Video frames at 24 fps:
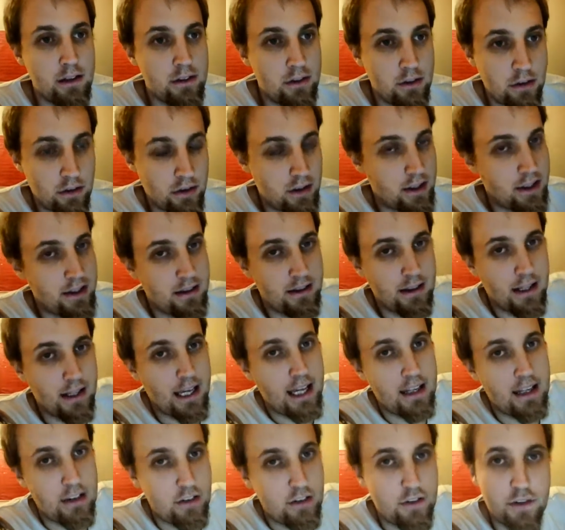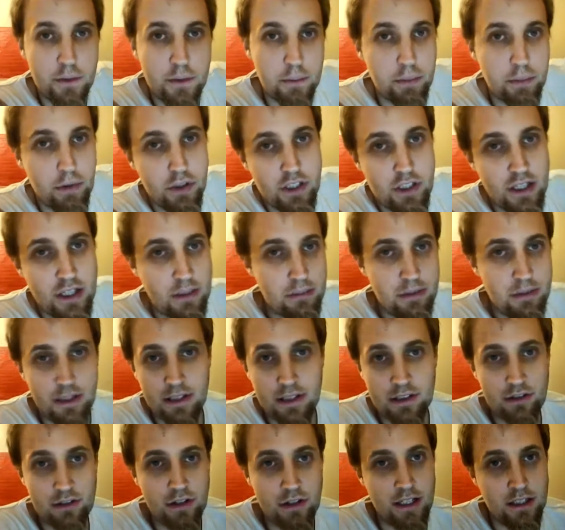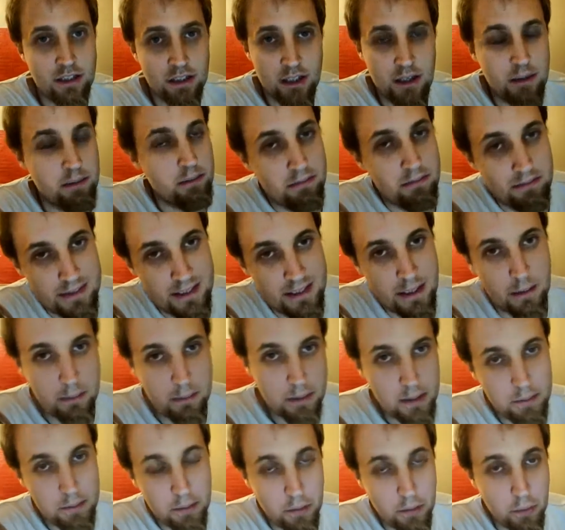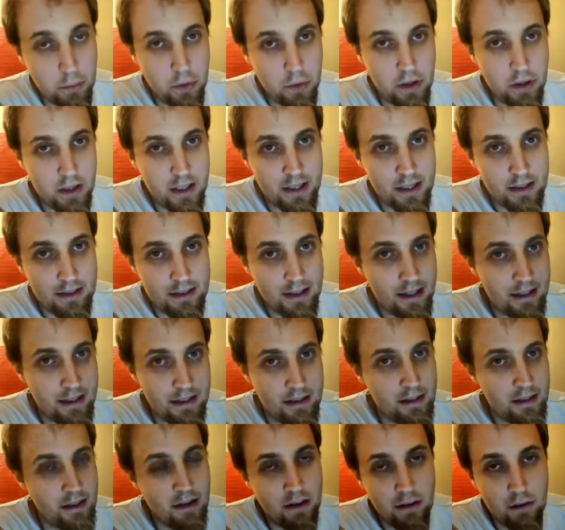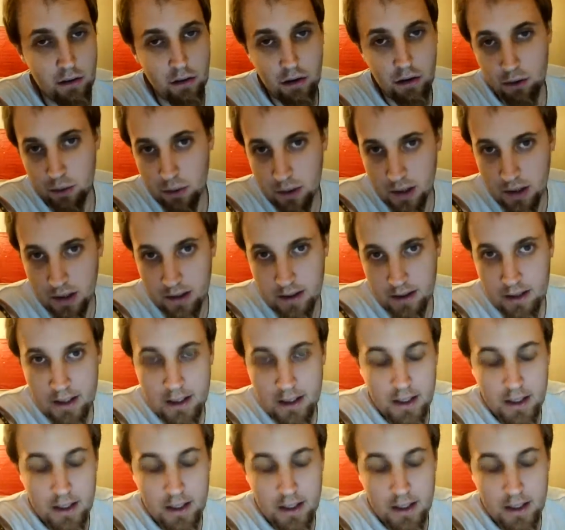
during the end of the Bush administration, and some people worrying that, you know, oh, well,